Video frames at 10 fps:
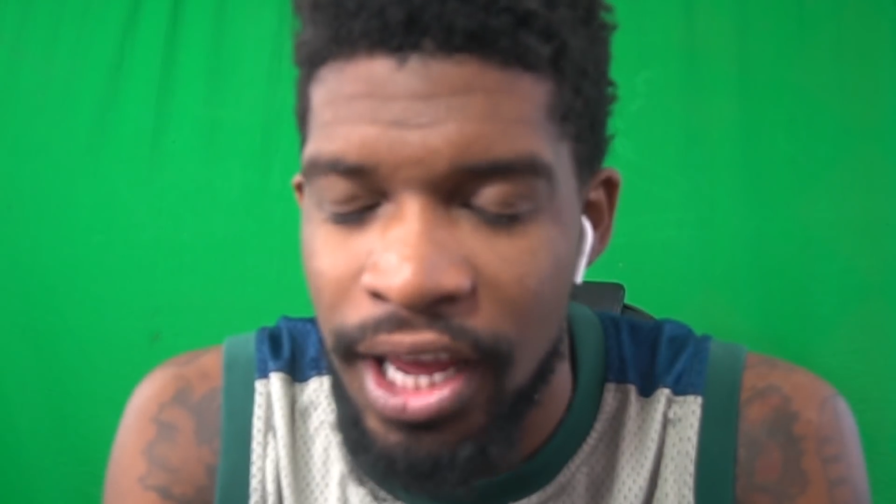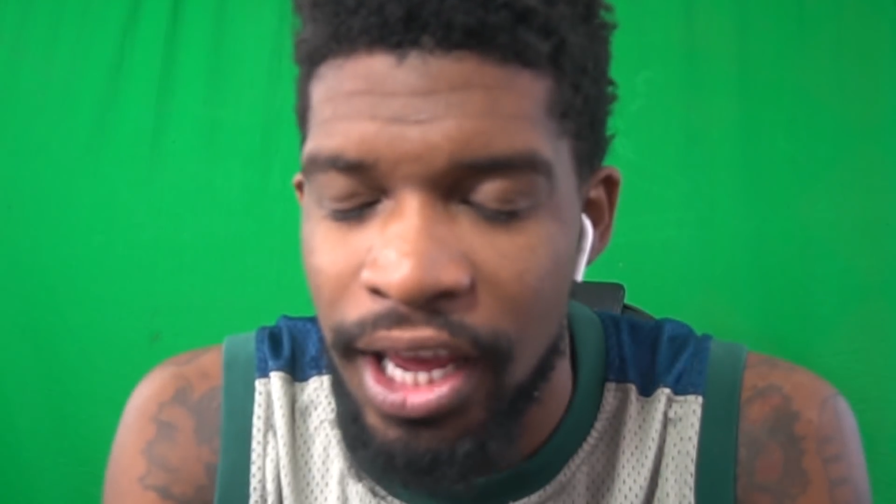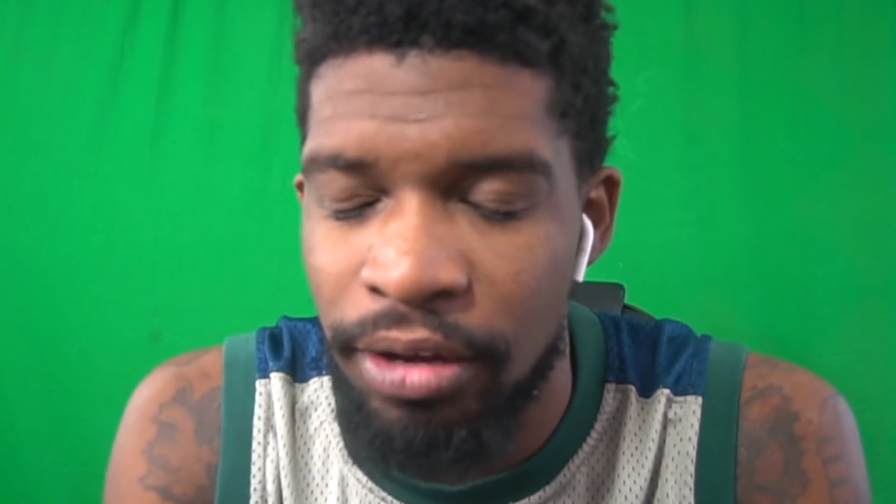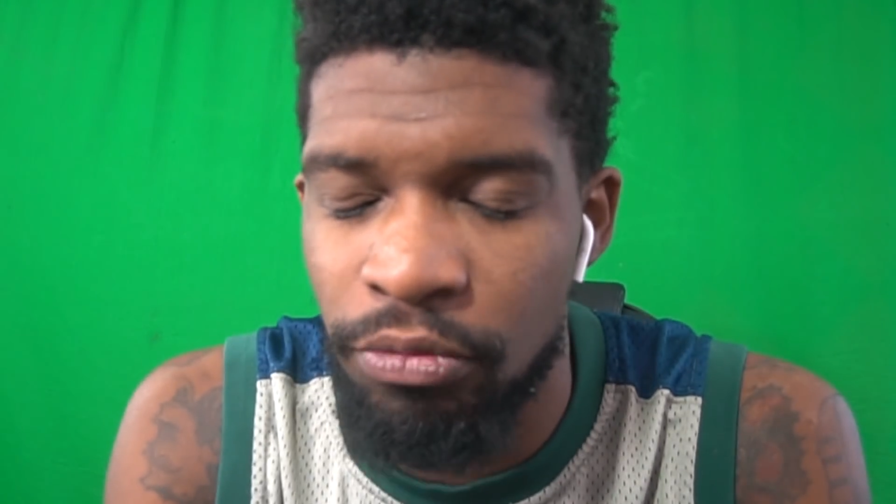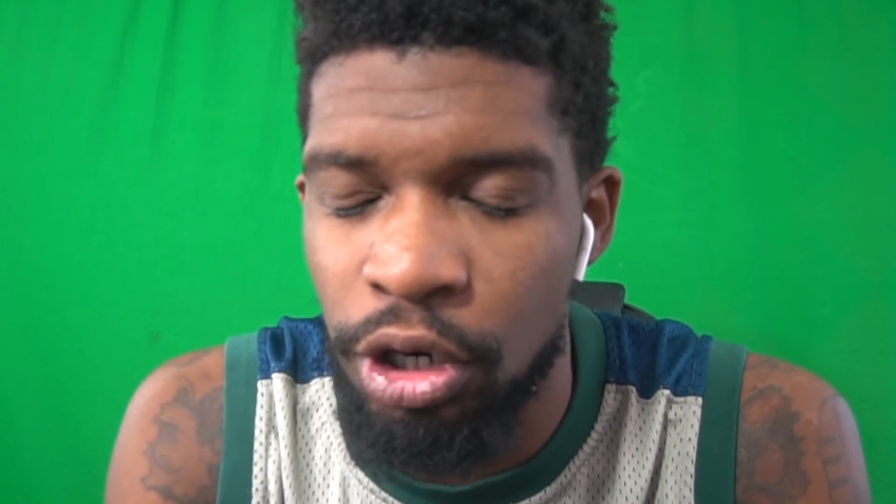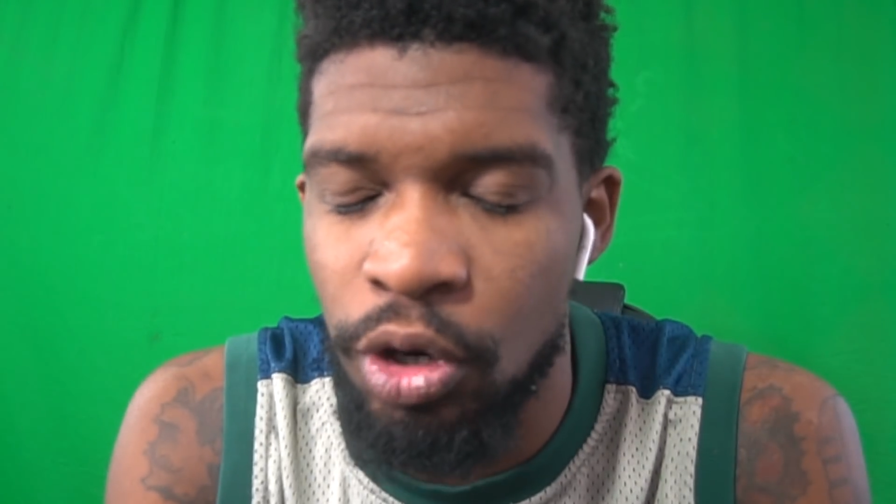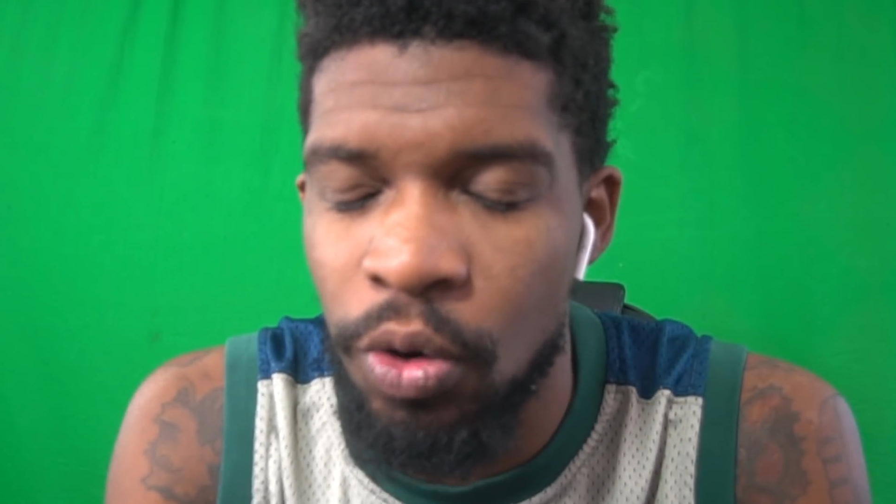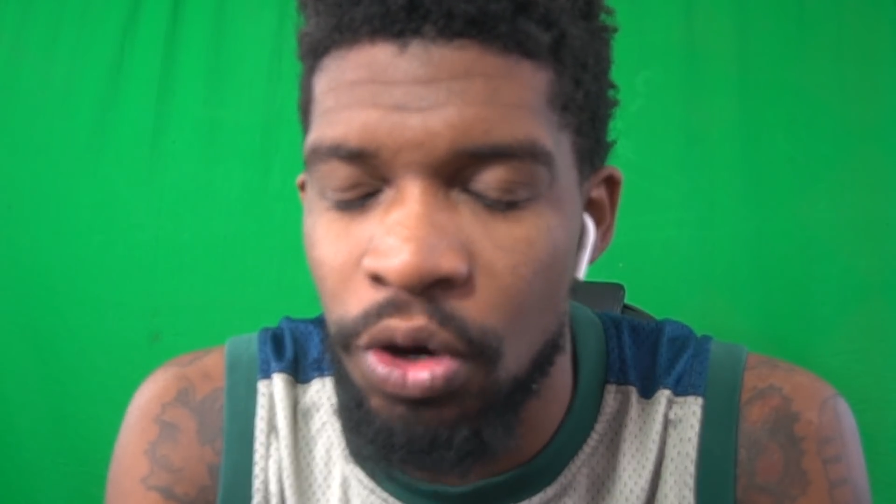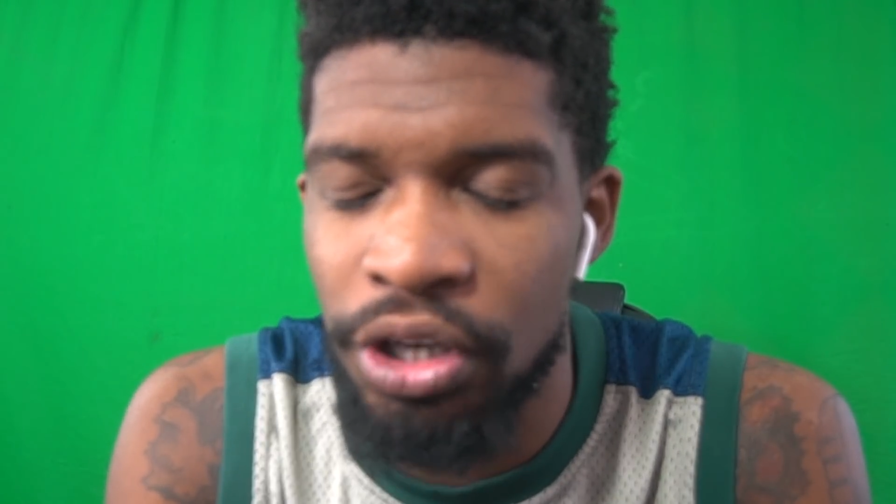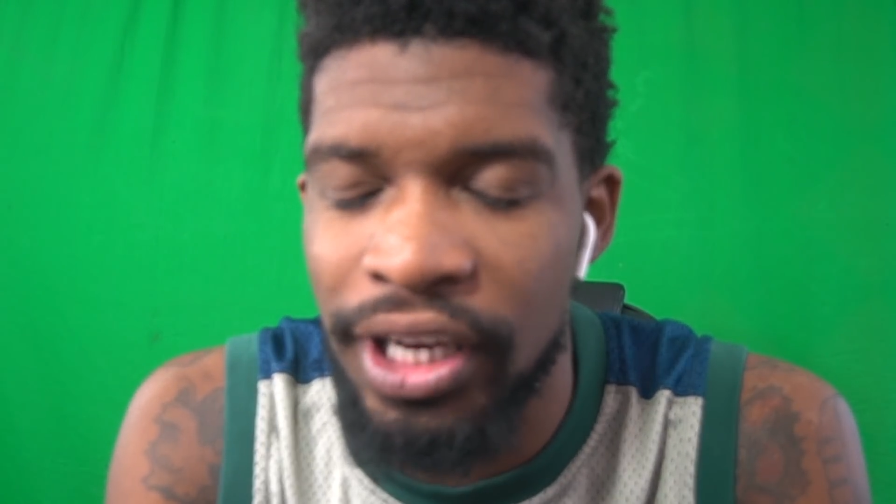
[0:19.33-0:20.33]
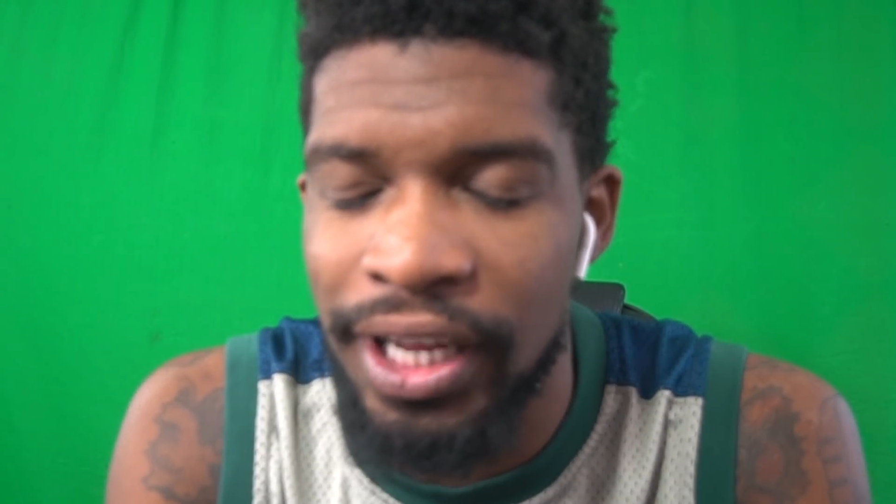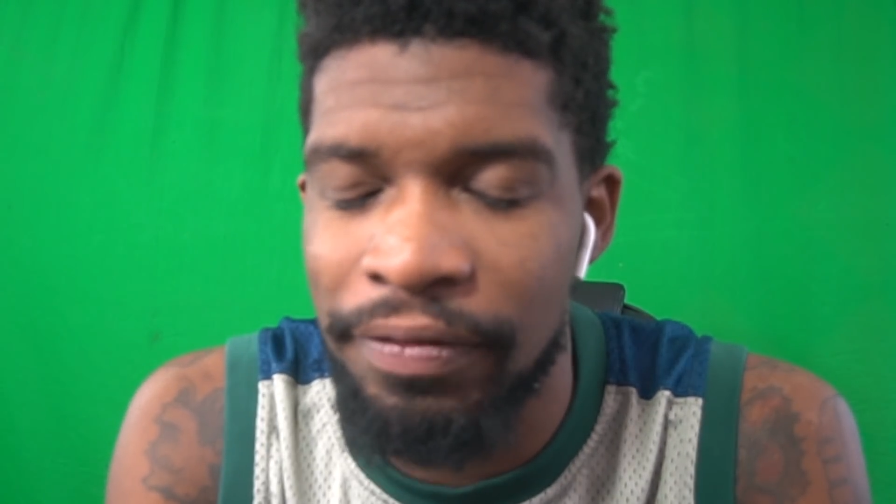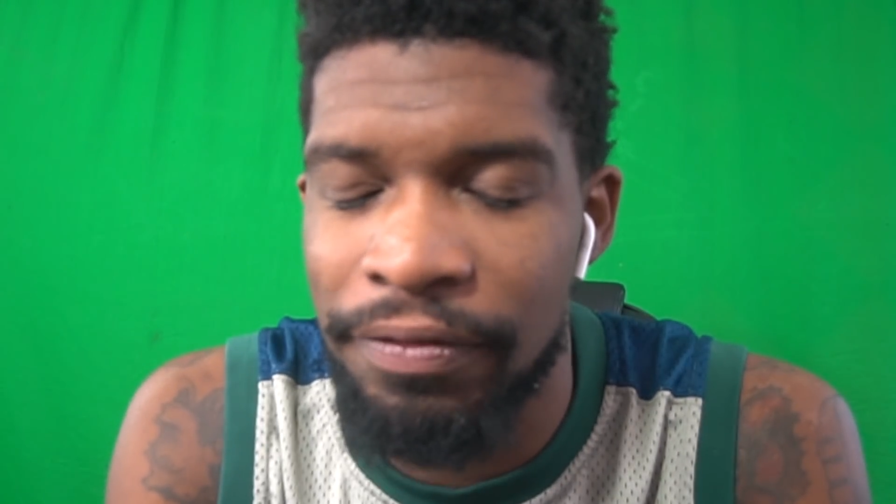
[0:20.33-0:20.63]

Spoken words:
and recorded a